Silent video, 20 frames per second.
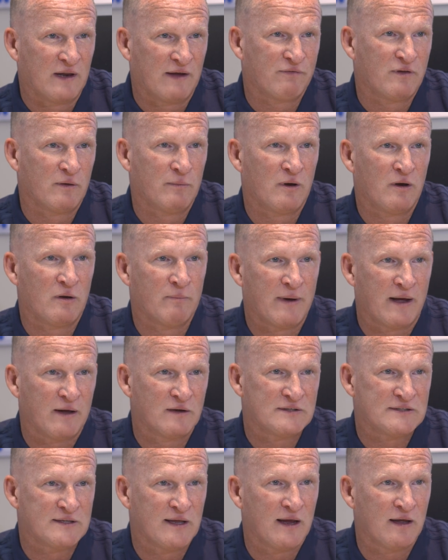left them in a better
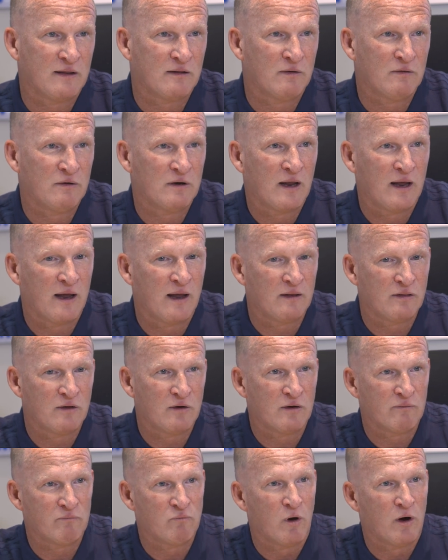state than
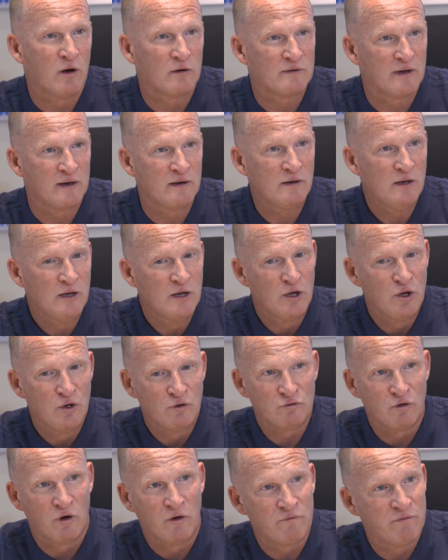I've walked in.
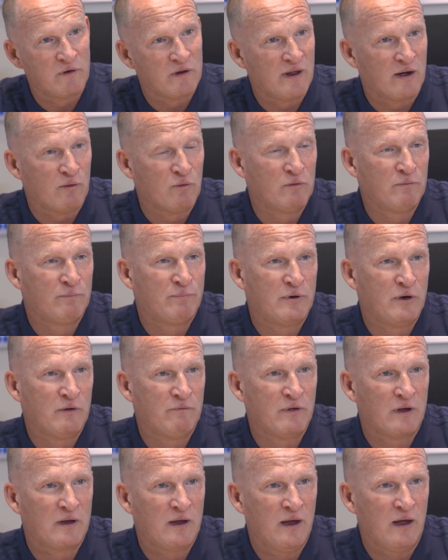So hopefully that will prove
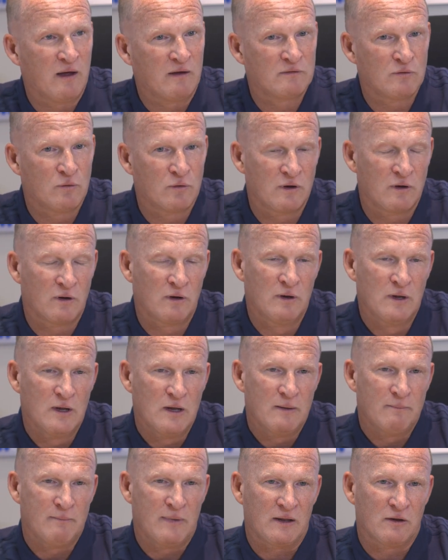the case. I want to
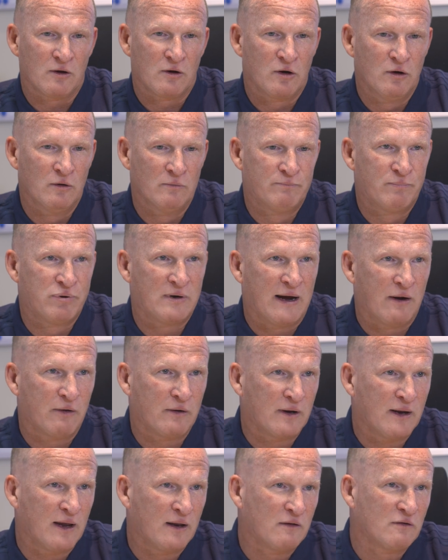make the club proud
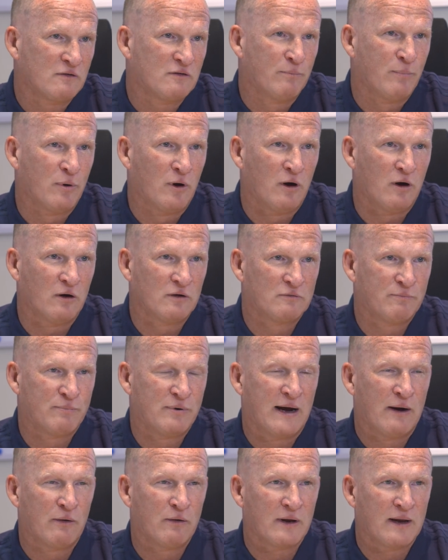again, the supporters
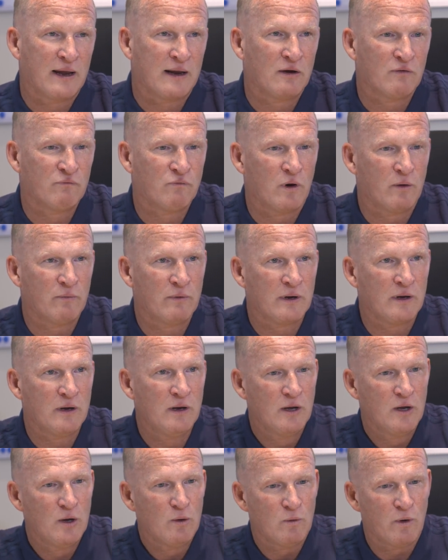proud again of what we're
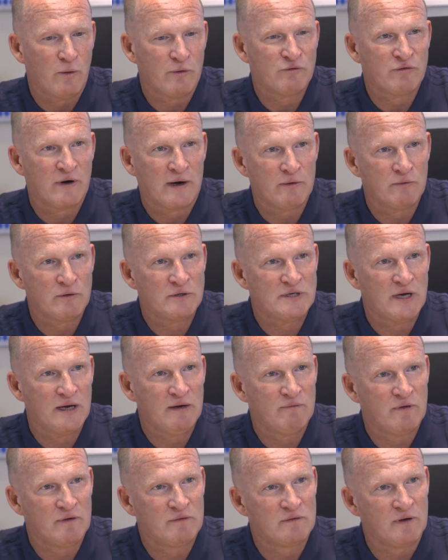trying to
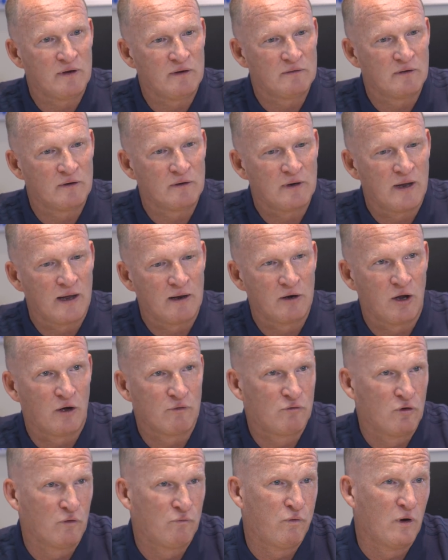achieve this season. A lot of
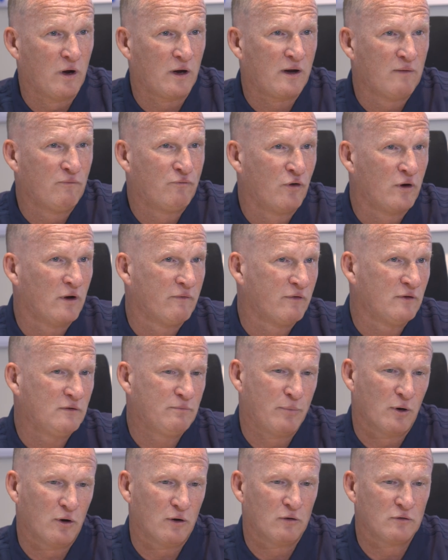tough work in front of us,
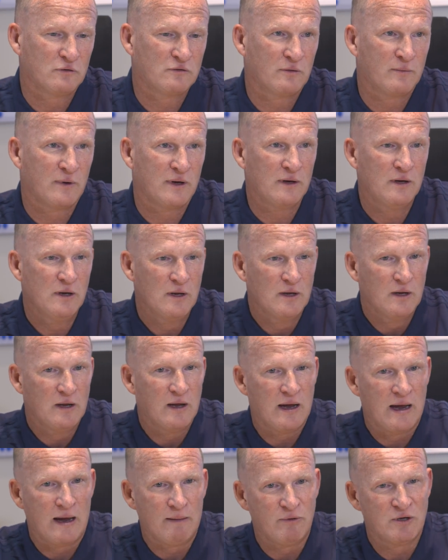but ultimately
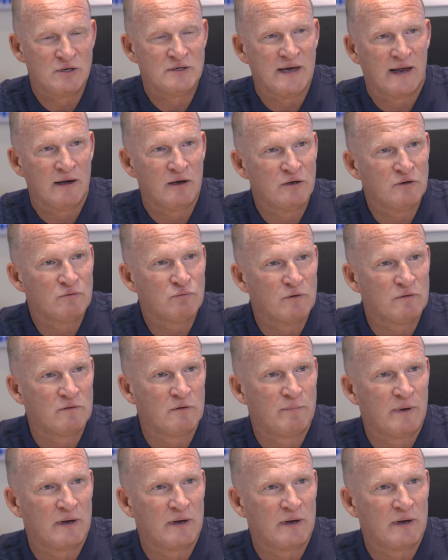the challenge was the